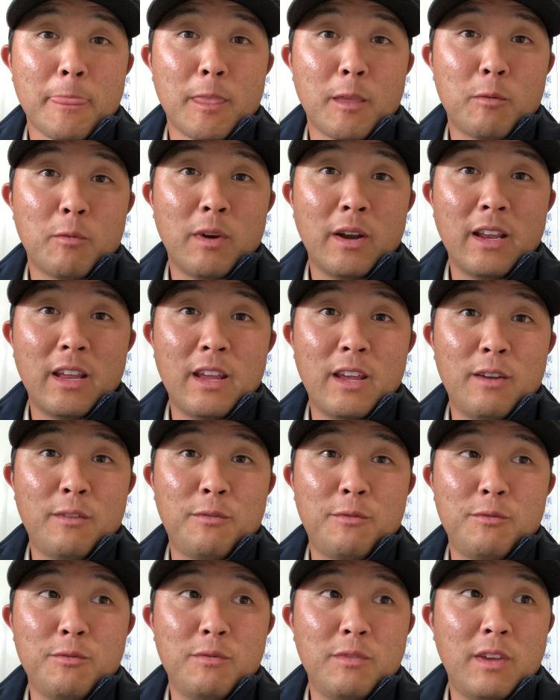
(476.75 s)
right?
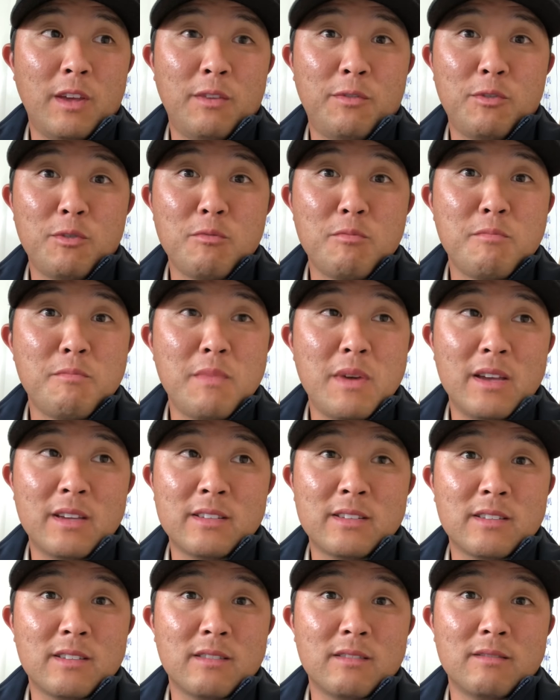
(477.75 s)
If you
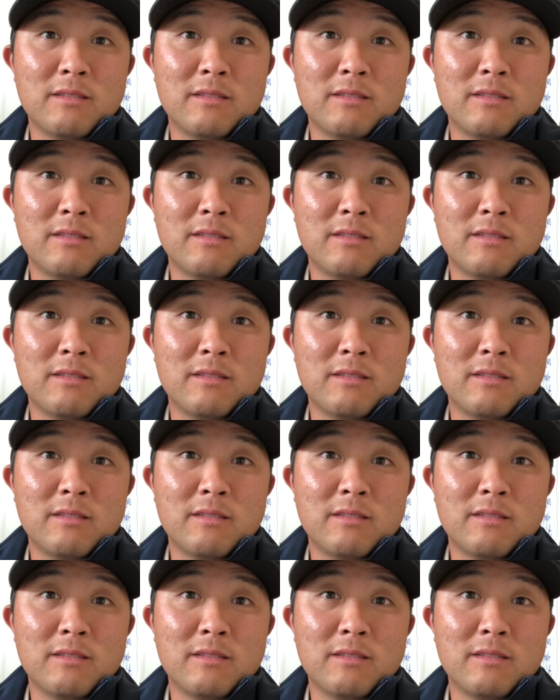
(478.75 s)
miss,